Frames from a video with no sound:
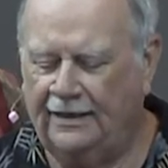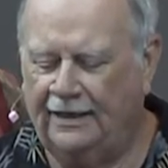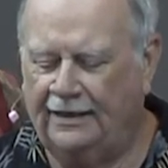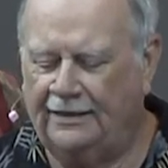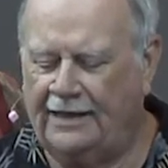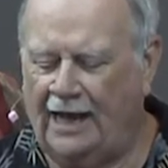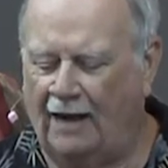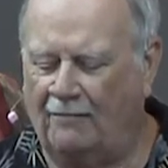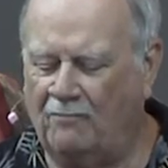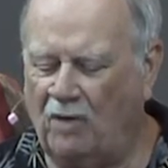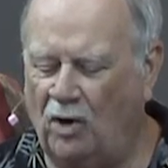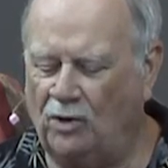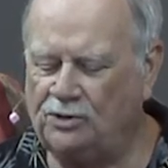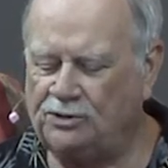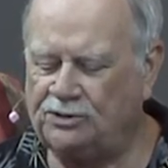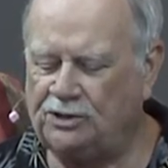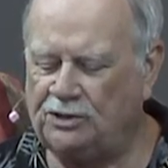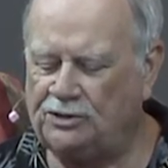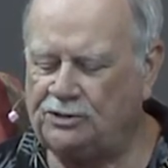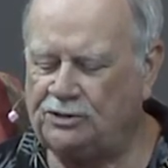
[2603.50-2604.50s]
Now,
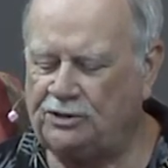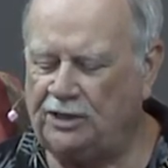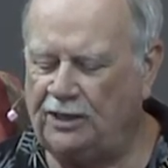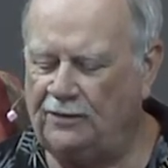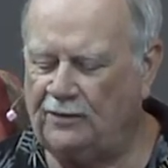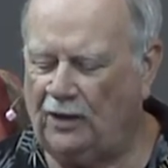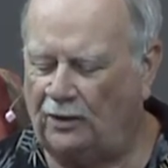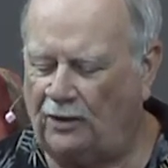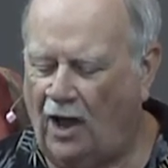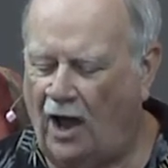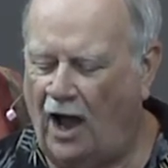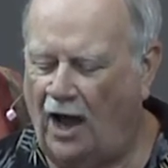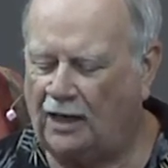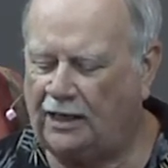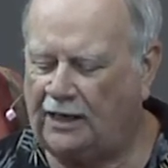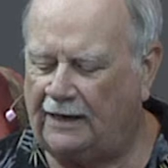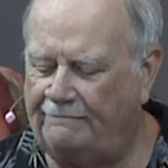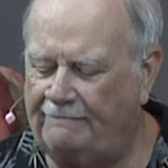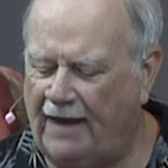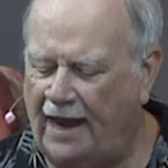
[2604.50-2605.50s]
Moses in the law
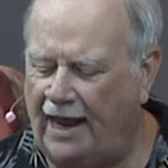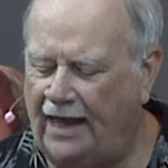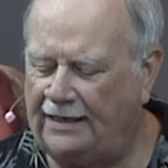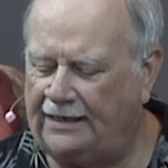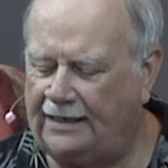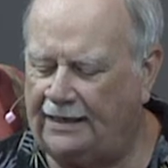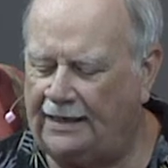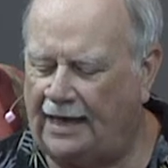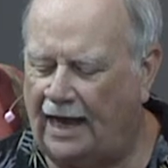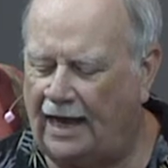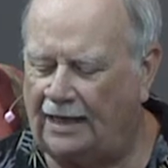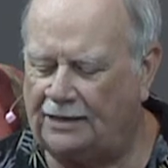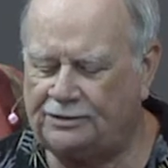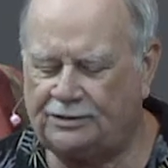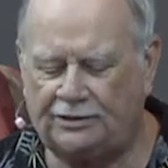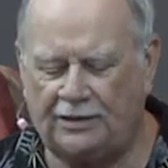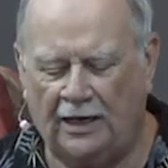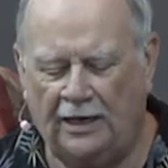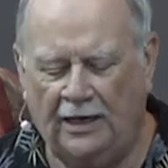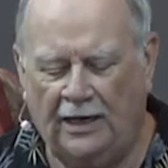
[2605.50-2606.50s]
commanded
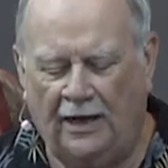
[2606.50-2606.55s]
us